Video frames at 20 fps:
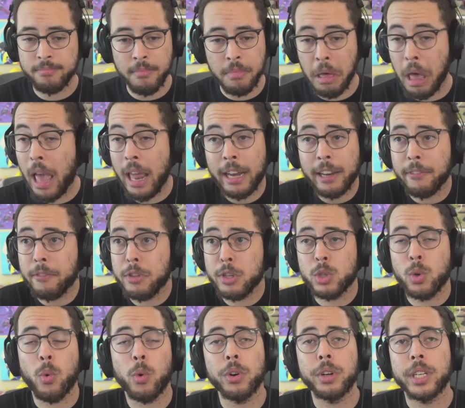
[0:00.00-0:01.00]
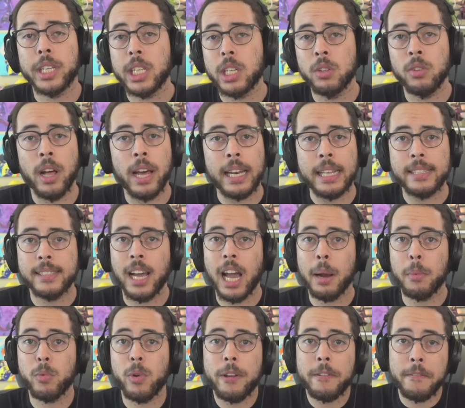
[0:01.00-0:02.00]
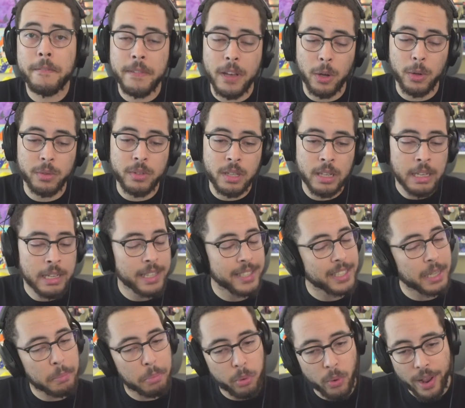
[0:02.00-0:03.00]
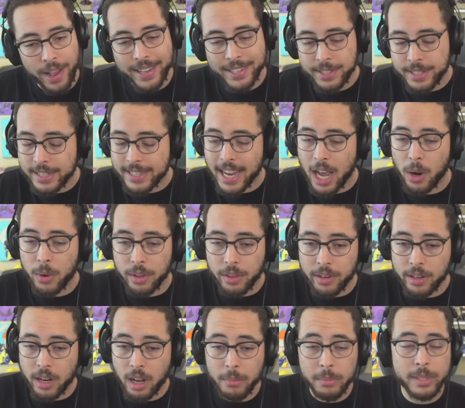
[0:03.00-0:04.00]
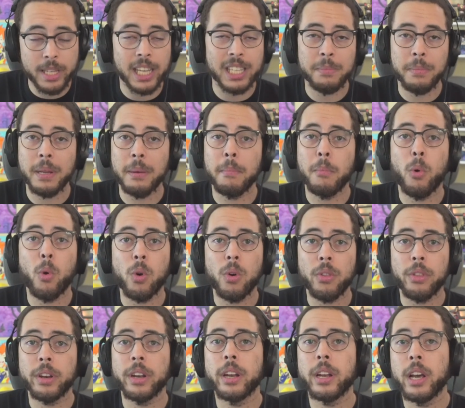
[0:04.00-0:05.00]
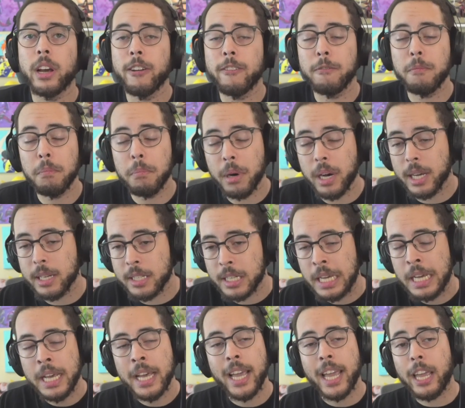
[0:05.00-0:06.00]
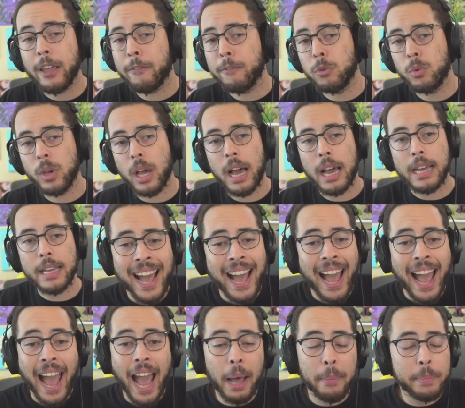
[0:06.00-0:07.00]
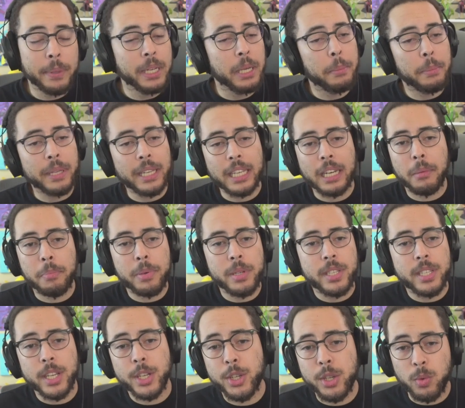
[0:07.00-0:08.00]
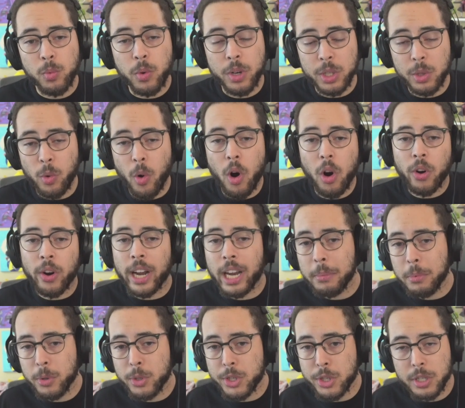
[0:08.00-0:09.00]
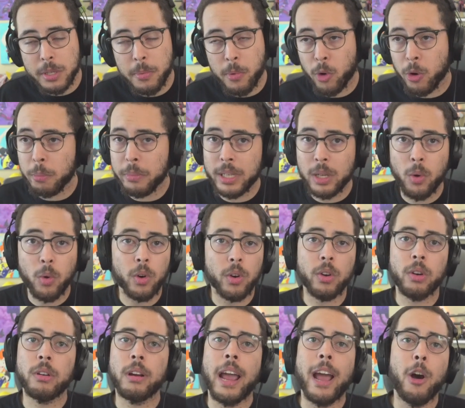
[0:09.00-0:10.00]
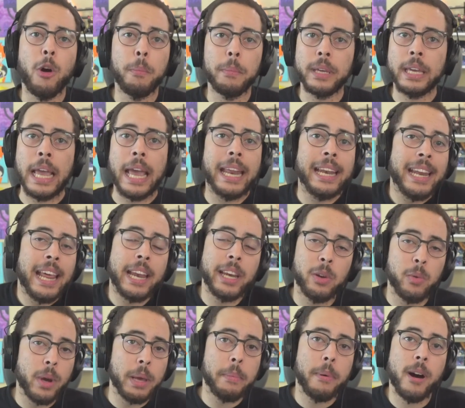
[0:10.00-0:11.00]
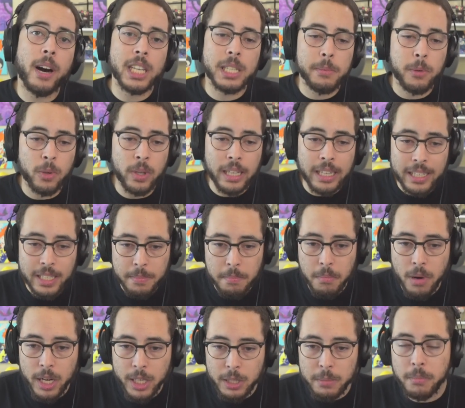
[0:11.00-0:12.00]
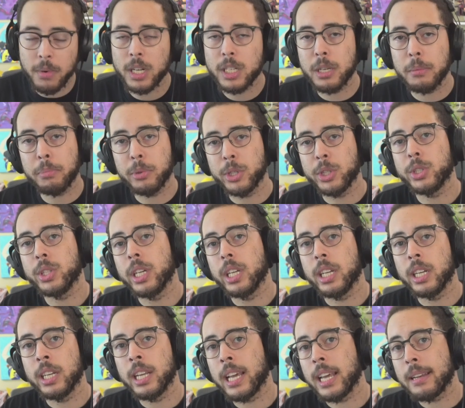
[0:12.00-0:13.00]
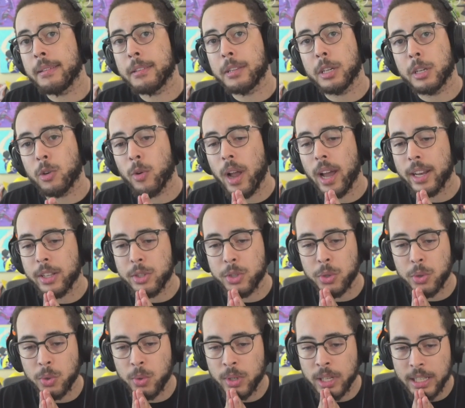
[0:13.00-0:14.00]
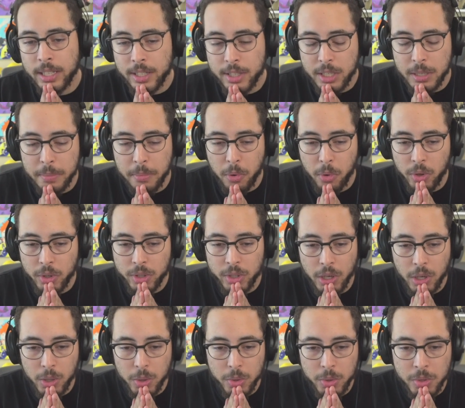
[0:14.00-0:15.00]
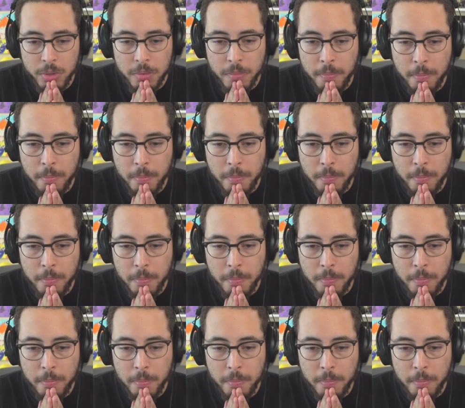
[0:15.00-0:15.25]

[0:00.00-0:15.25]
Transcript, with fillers: any of this ordeal, any time where I felt depressed, down in the dumps has been more than enough. But if you guys happen to be in a position where you are able to support me or help me in any way possible, it is much, much appreciated. And the gratitude and the support goes